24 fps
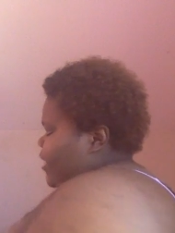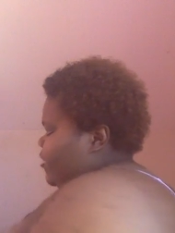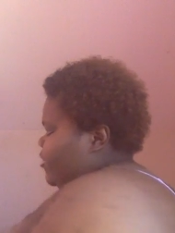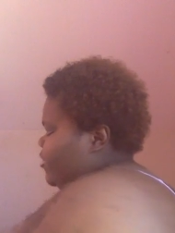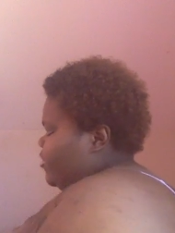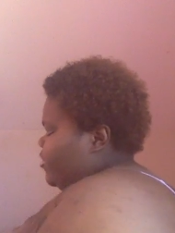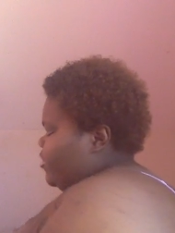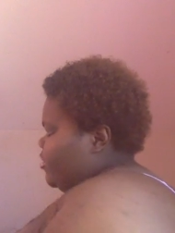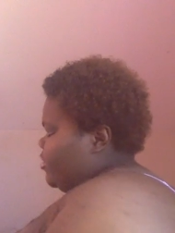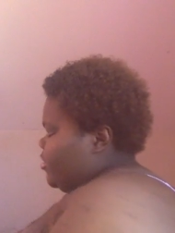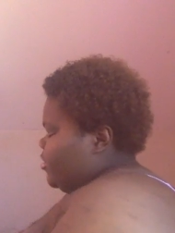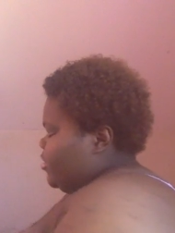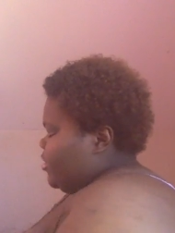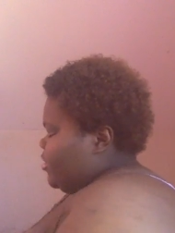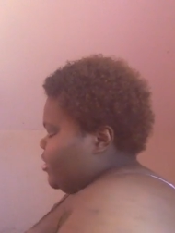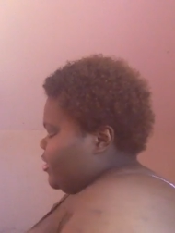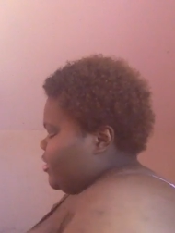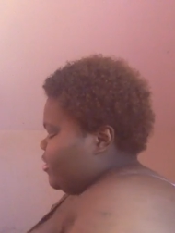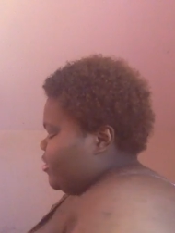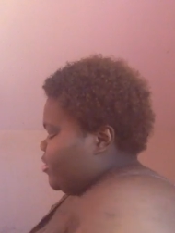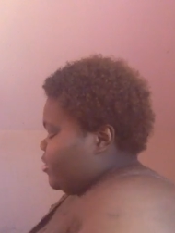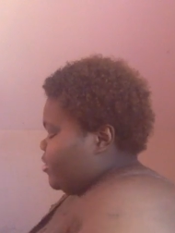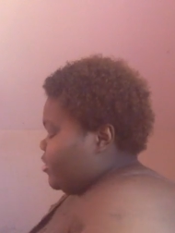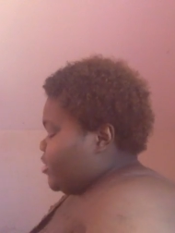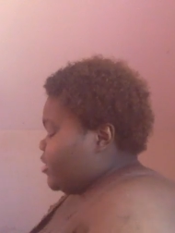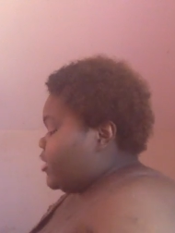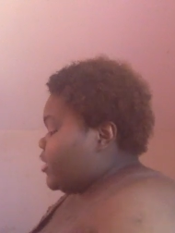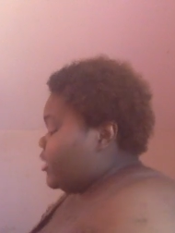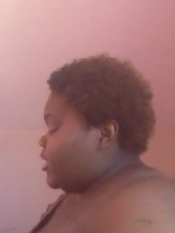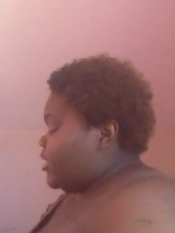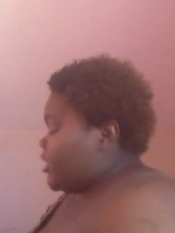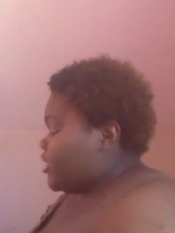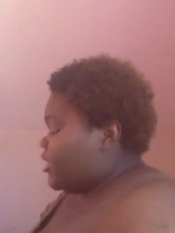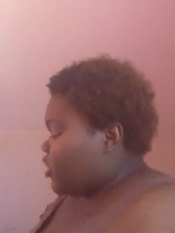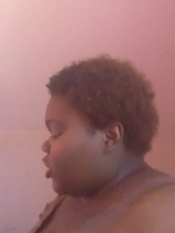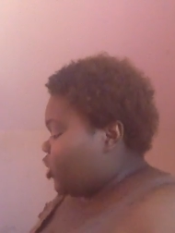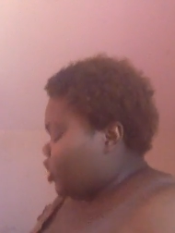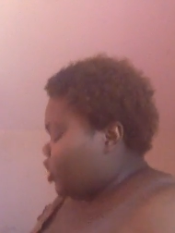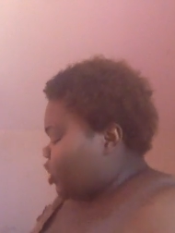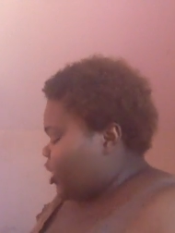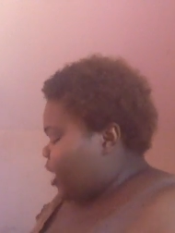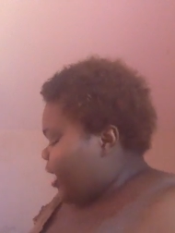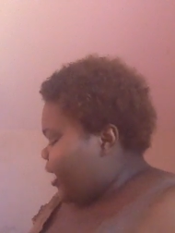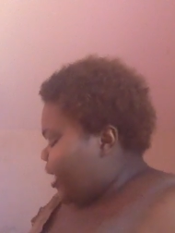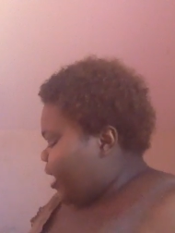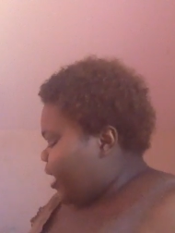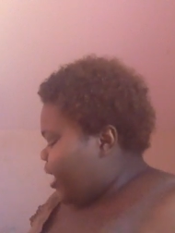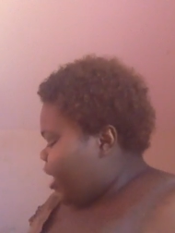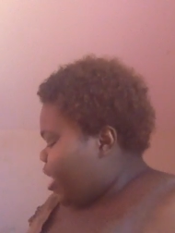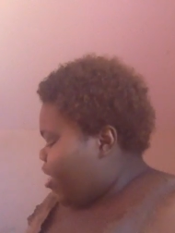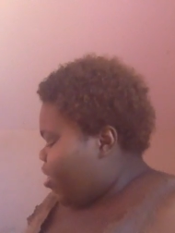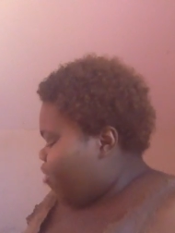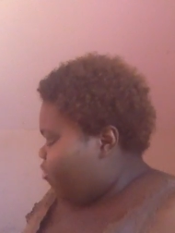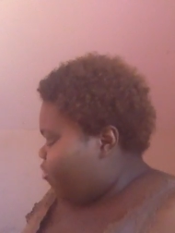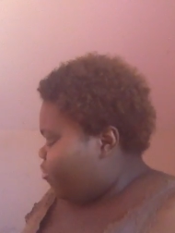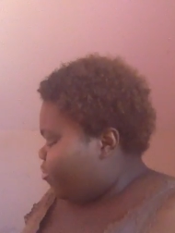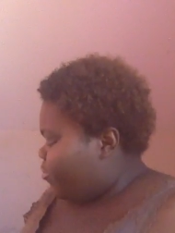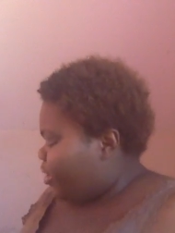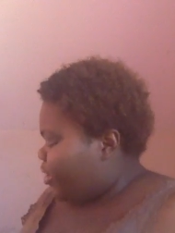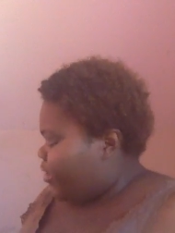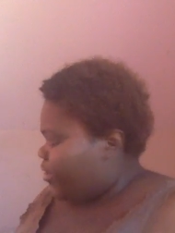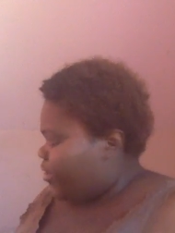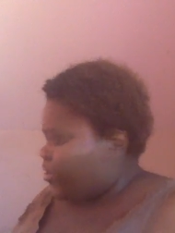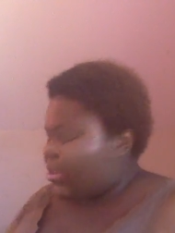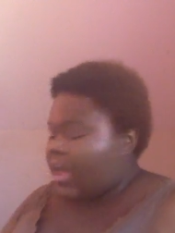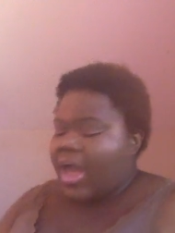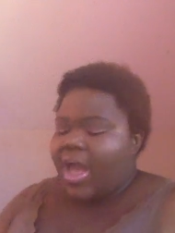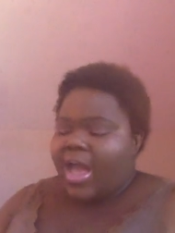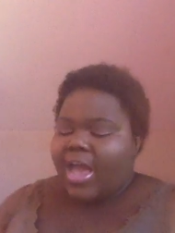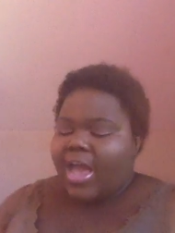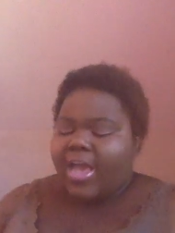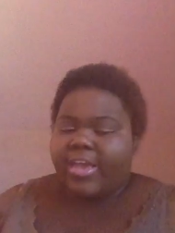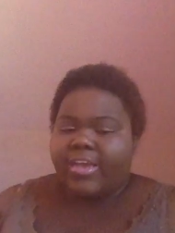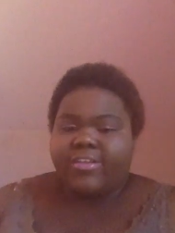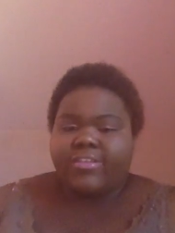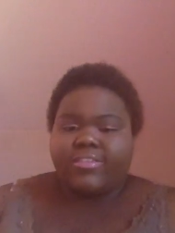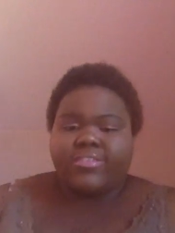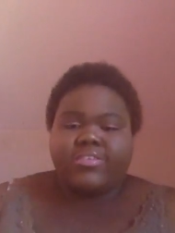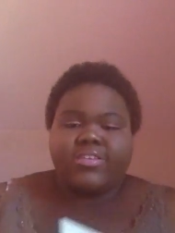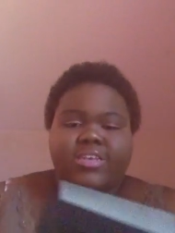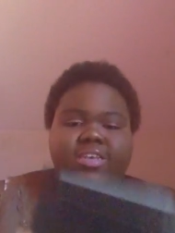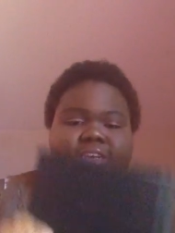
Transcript: I took the de- the dust jacket off because it's